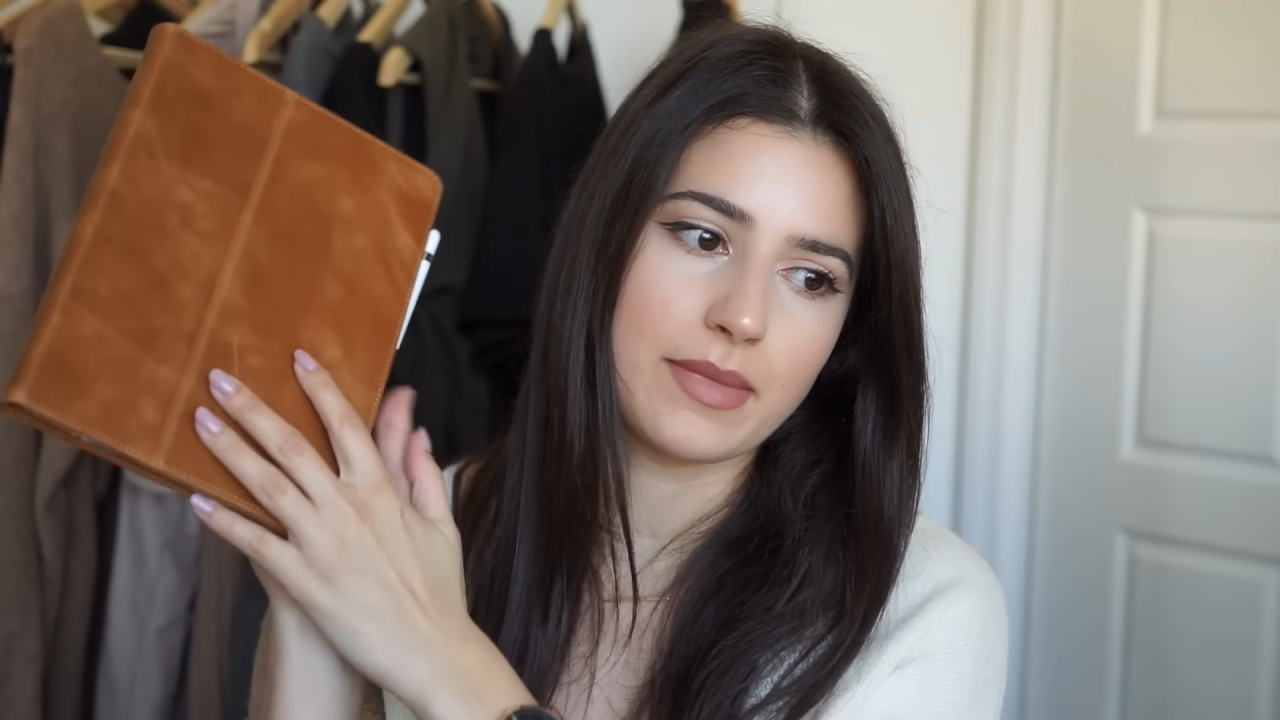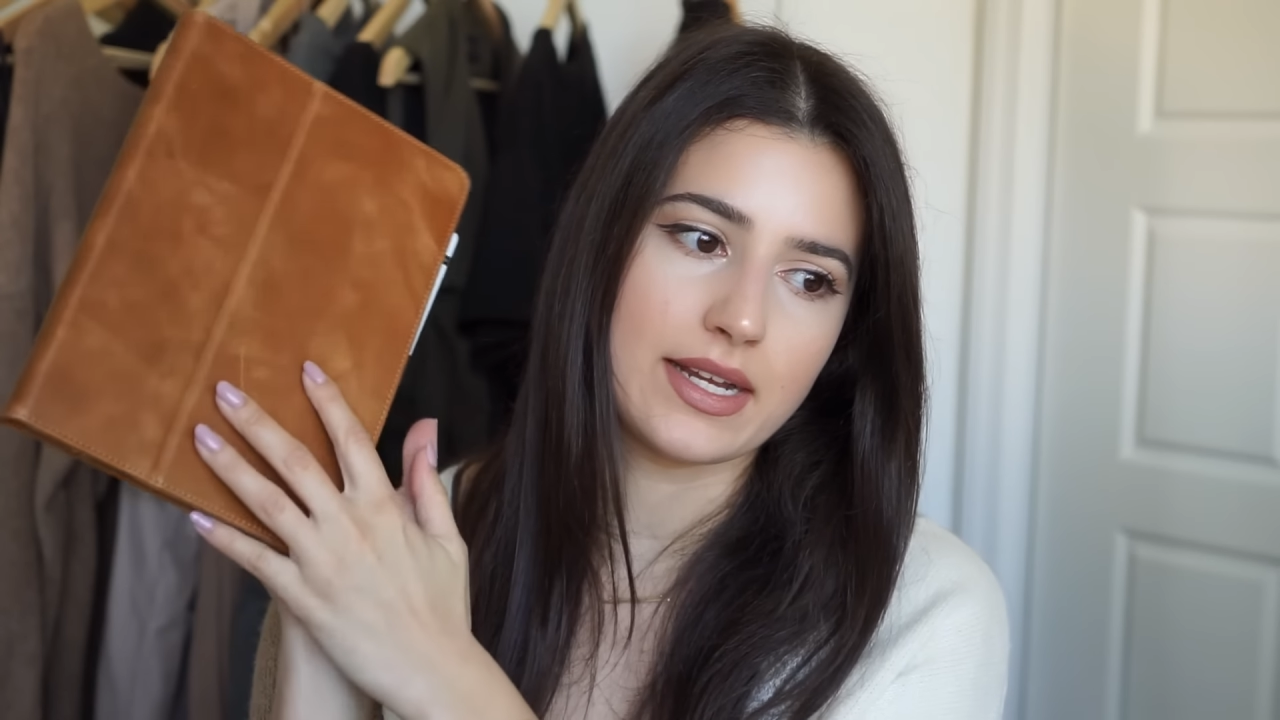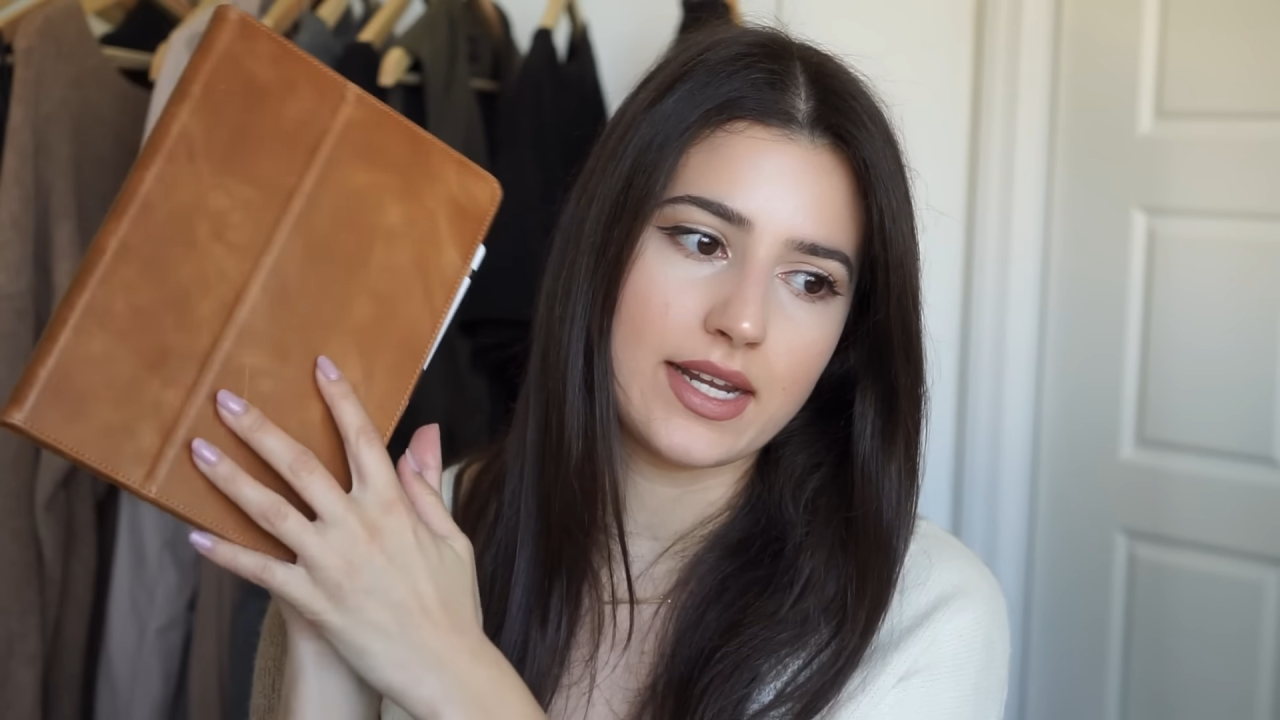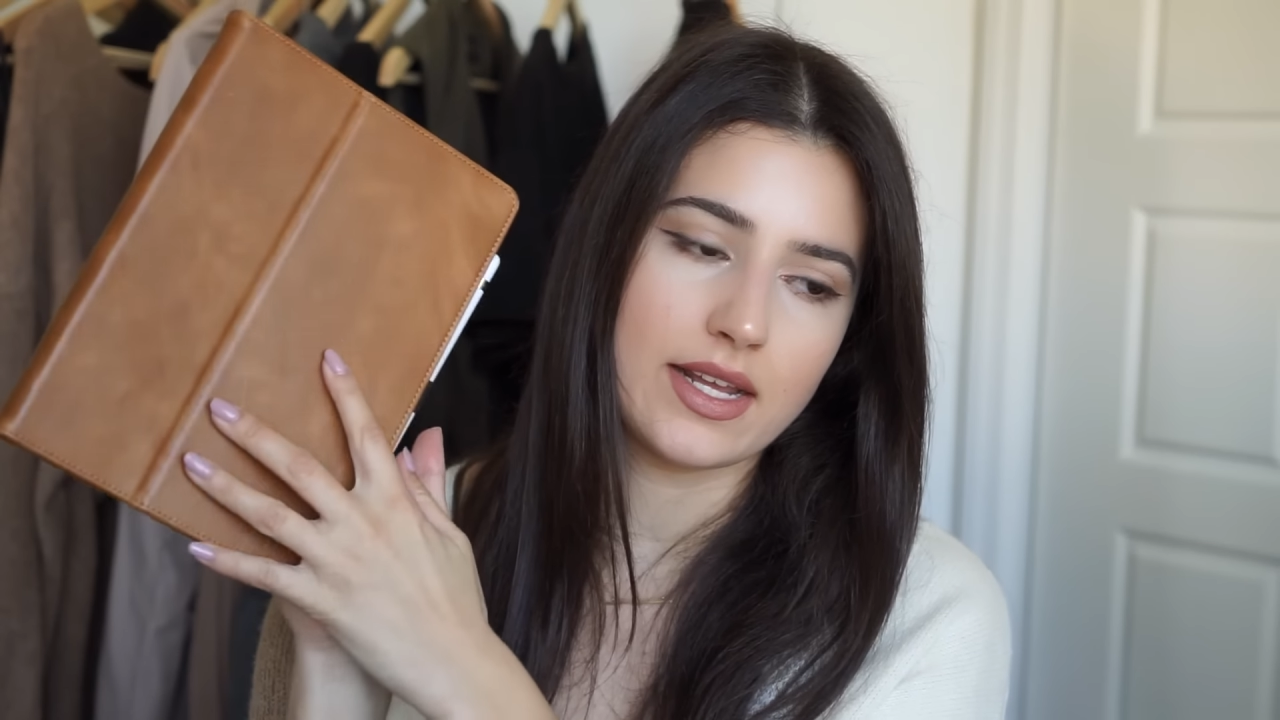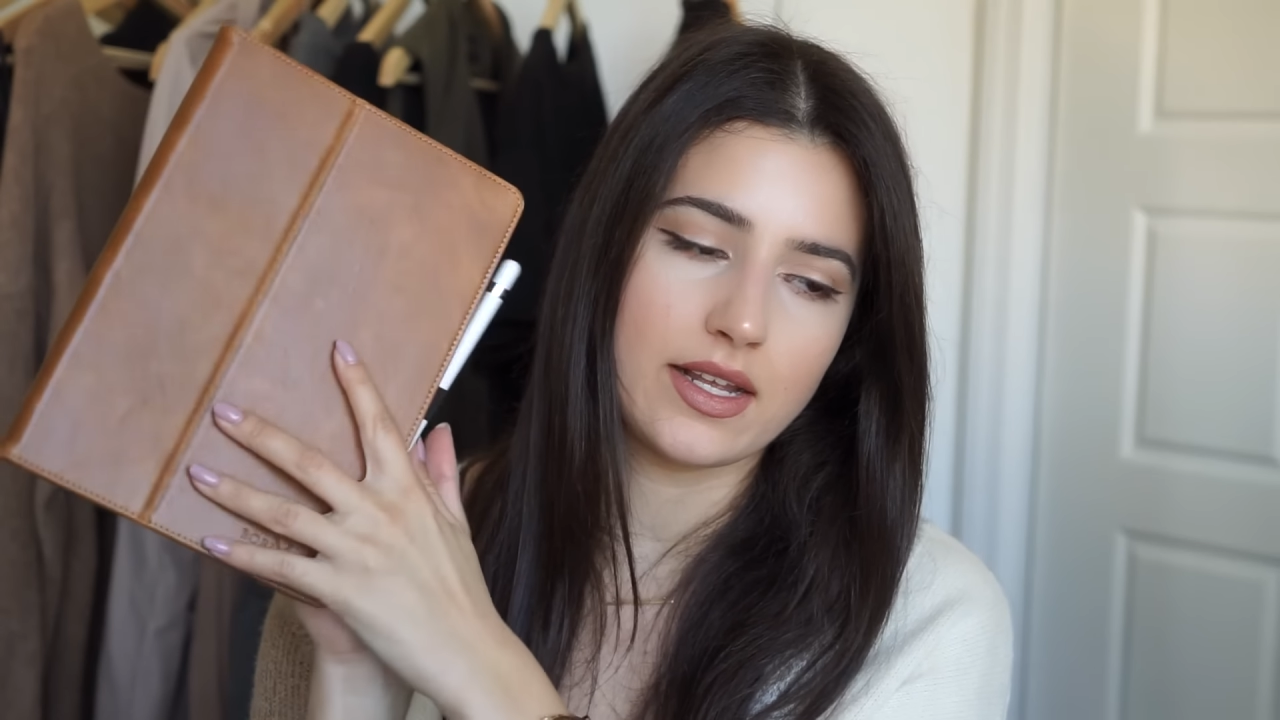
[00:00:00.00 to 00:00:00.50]

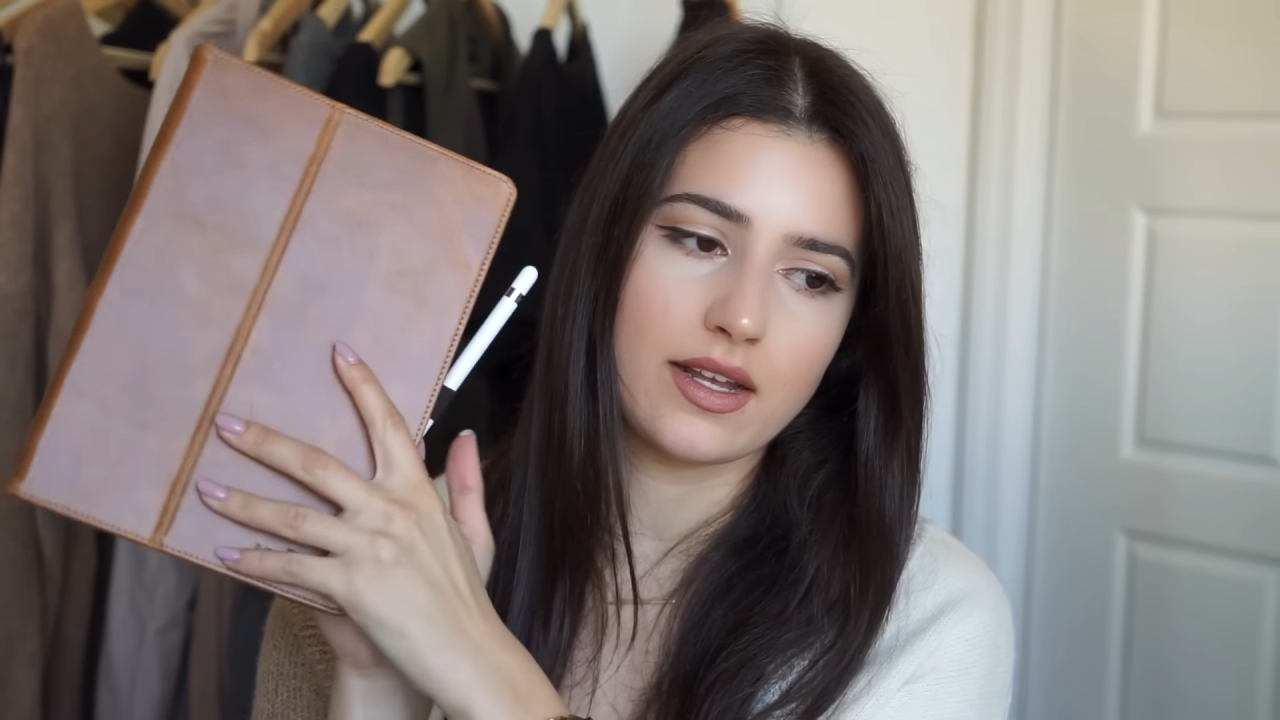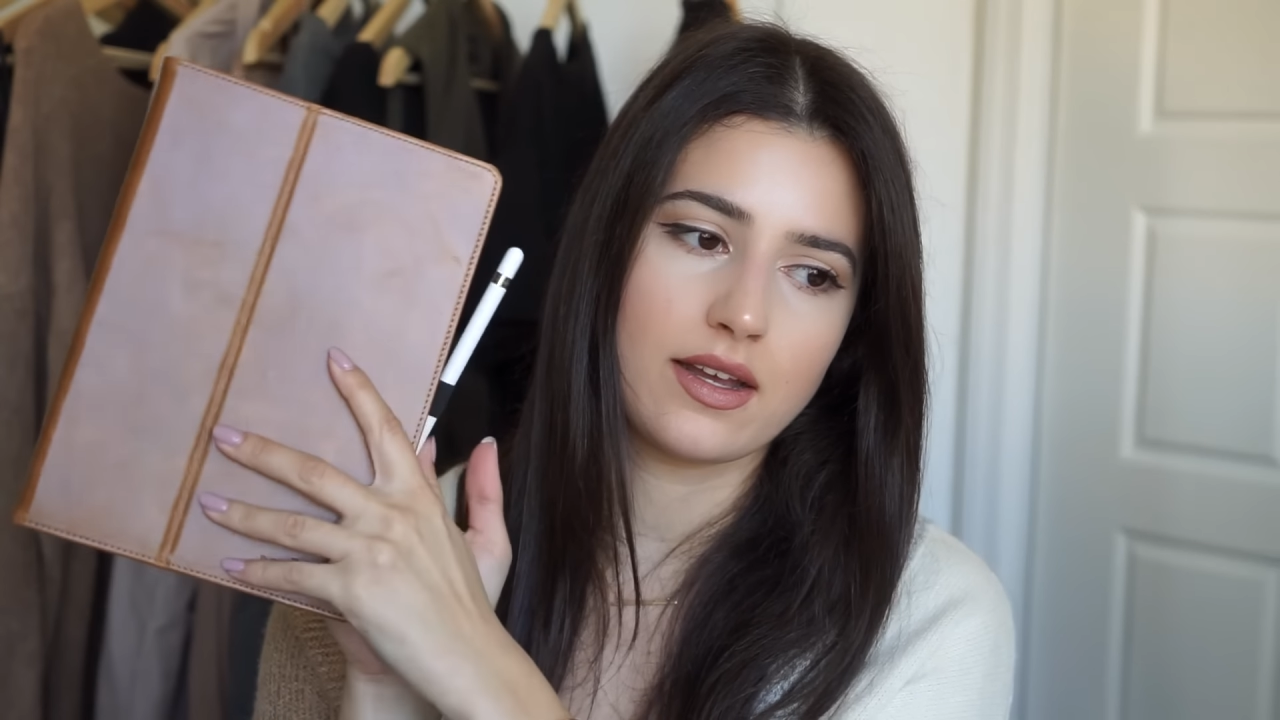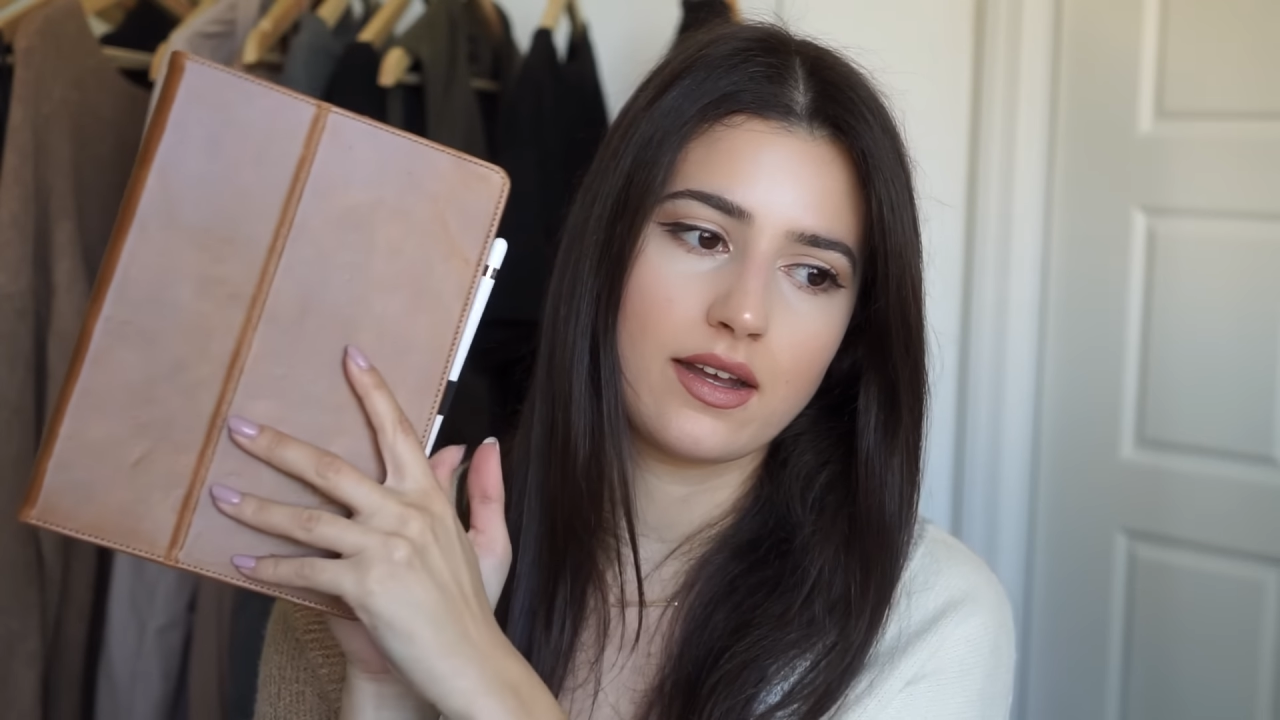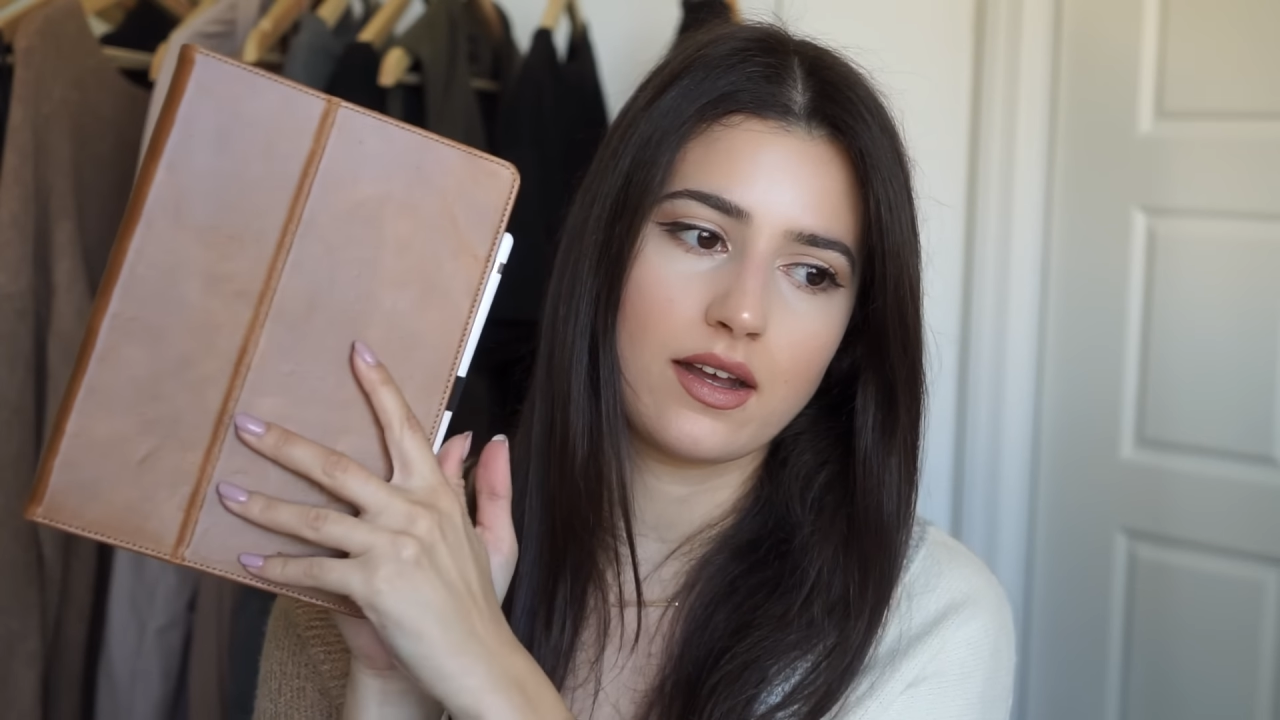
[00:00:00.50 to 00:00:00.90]
magnetic